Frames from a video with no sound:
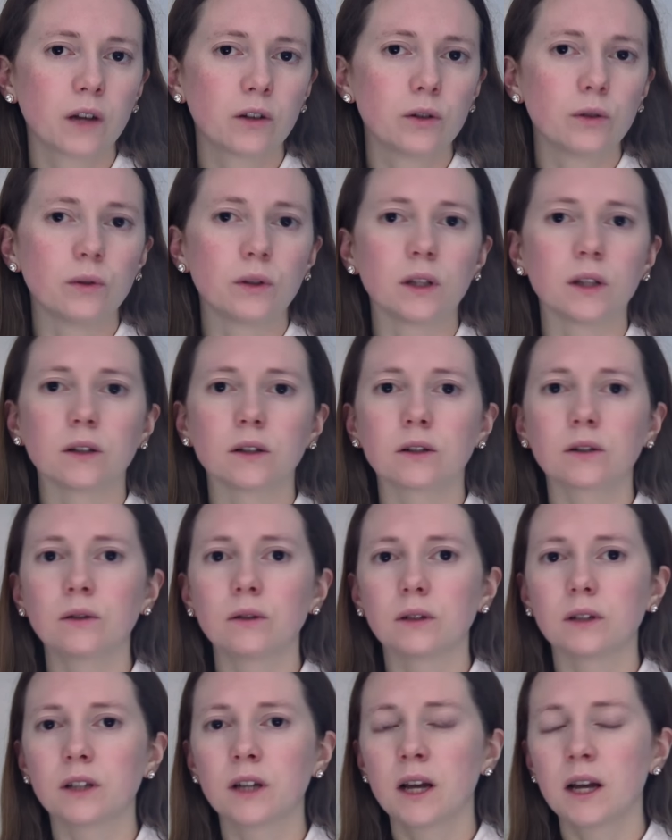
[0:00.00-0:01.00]
Due to the
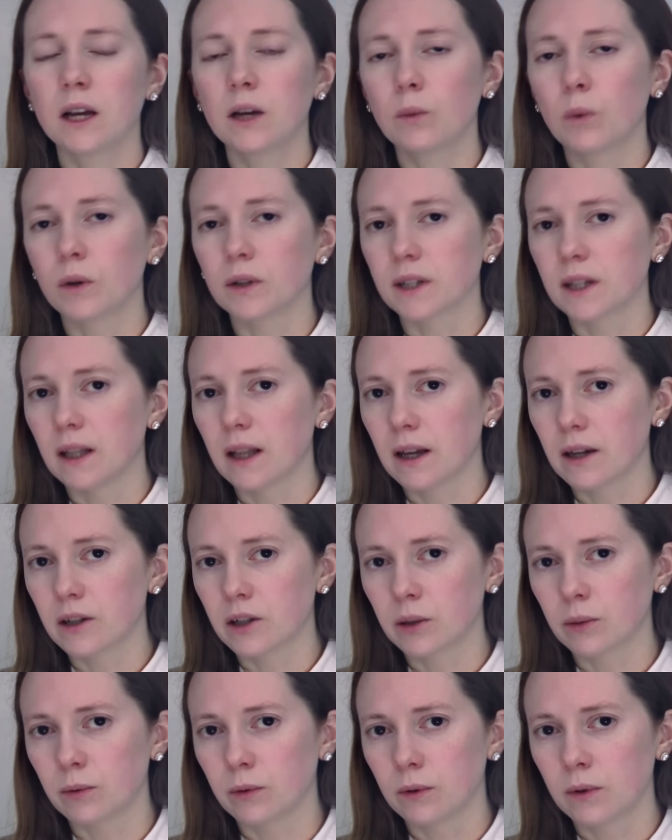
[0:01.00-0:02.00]
soot, it was
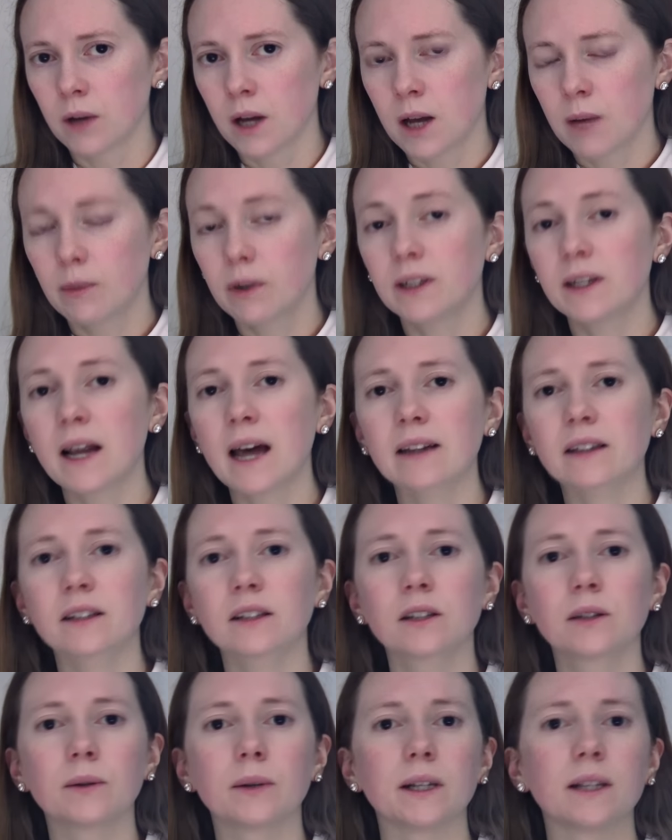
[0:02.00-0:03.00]
illegible, but
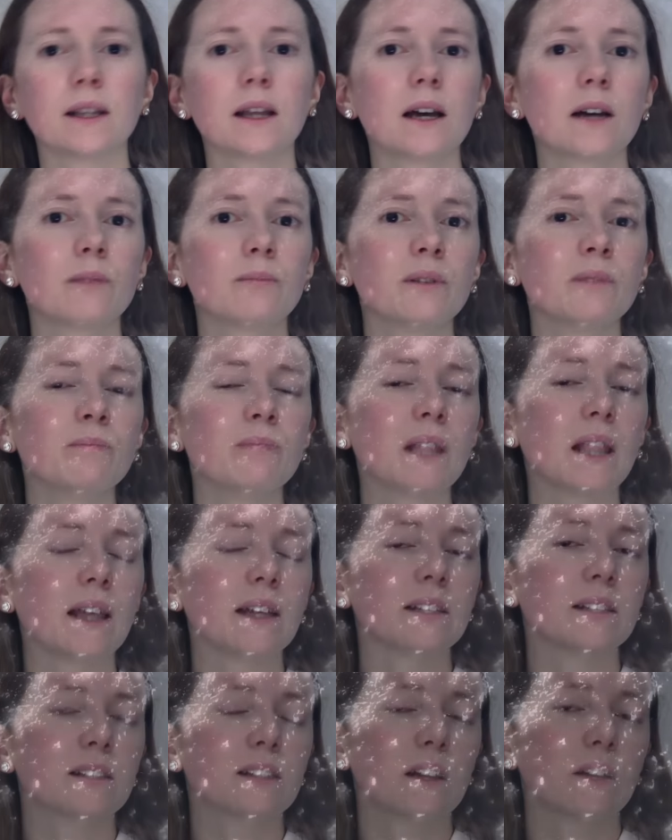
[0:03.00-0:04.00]
next to it there had been
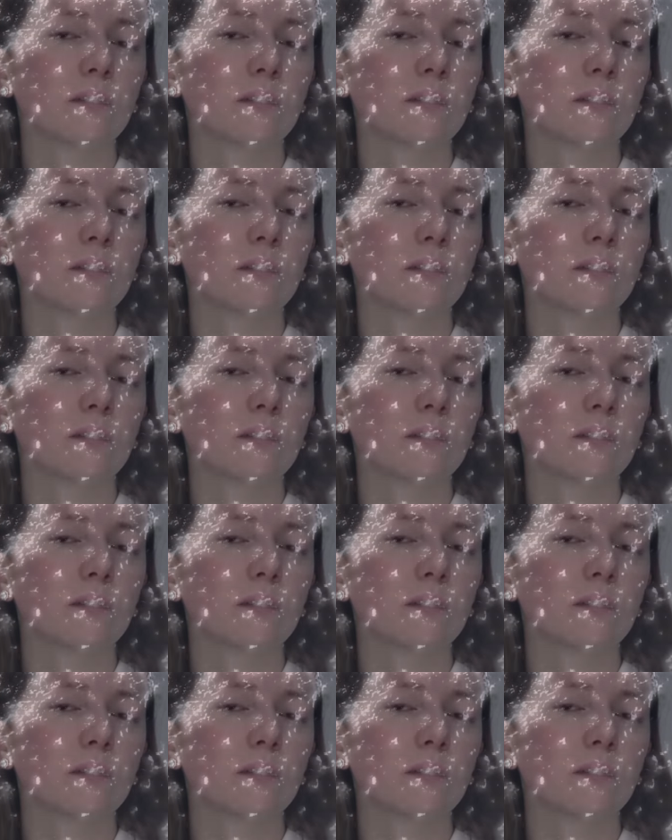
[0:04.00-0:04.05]
placed